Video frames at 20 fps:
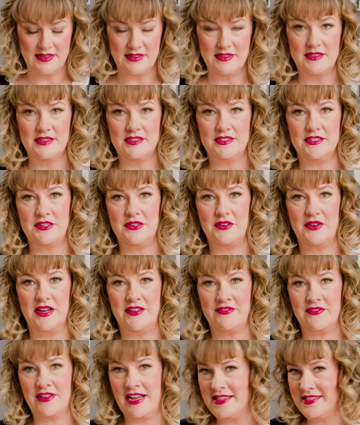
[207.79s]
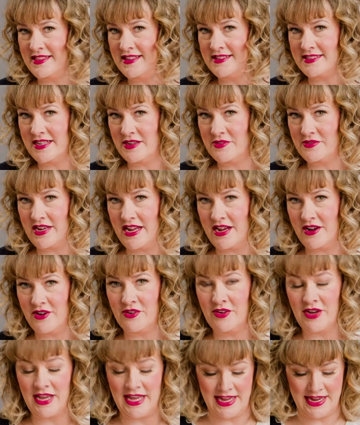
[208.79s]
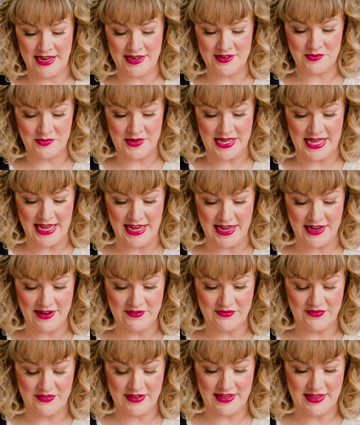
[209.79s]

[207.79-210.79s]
So I've cut this out now, and we have